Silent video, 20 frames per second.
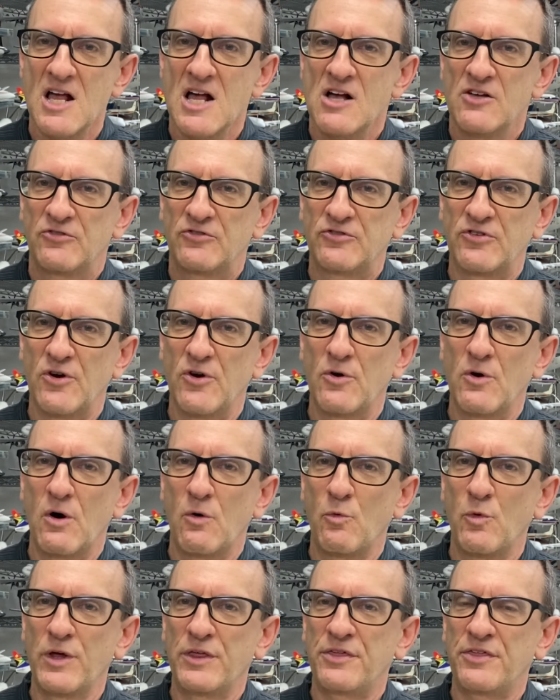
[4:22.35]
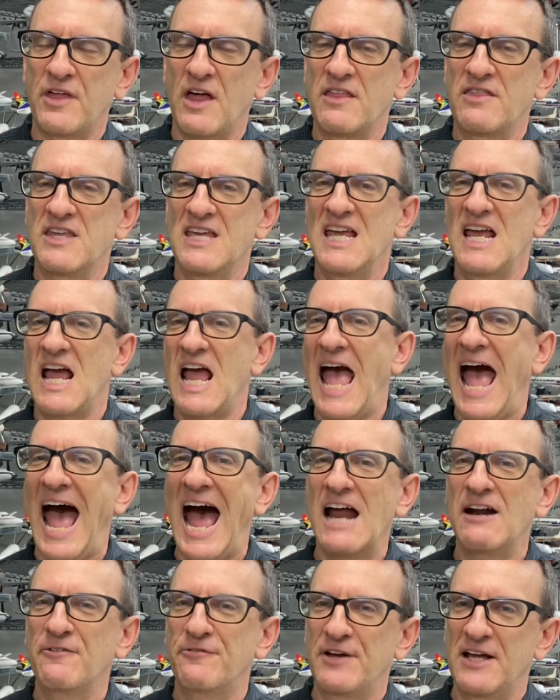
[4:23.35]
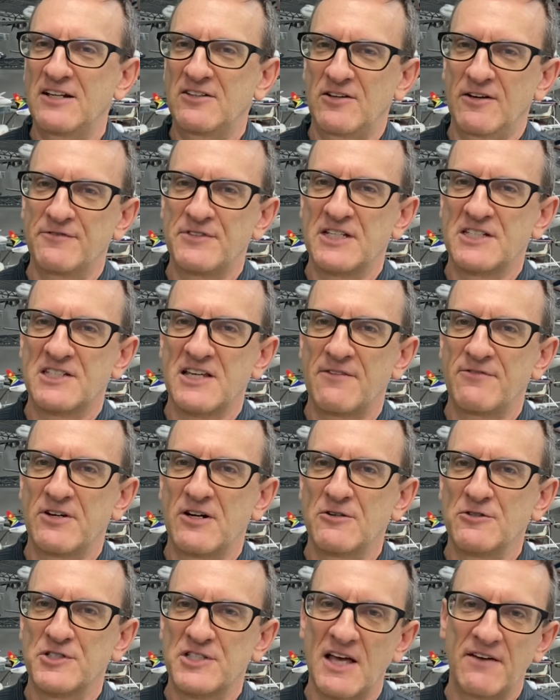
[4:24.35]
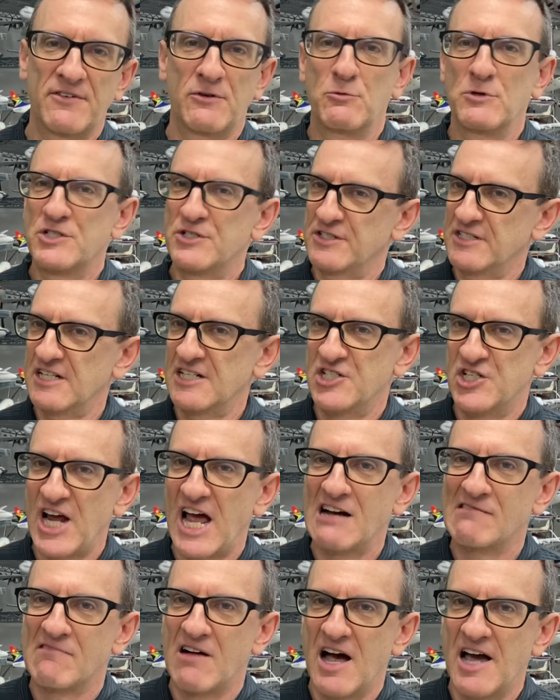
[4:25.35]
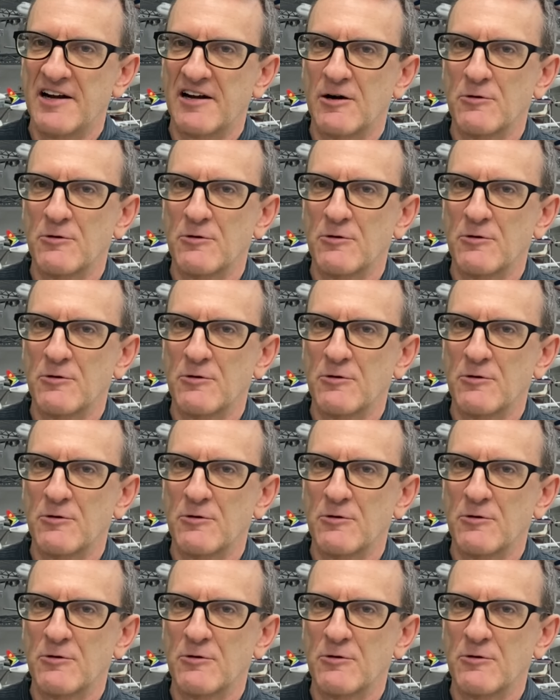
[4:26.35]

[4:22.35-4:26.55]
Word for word: So with the advent of the 707, which is a jetliner,